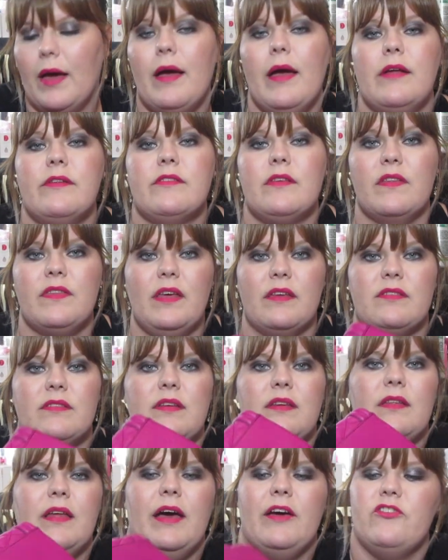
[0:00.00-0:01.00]
I just got that
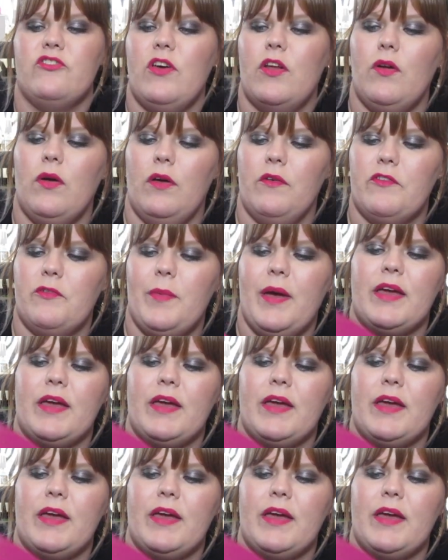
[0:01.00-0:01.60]
Stila eyeshadow all over the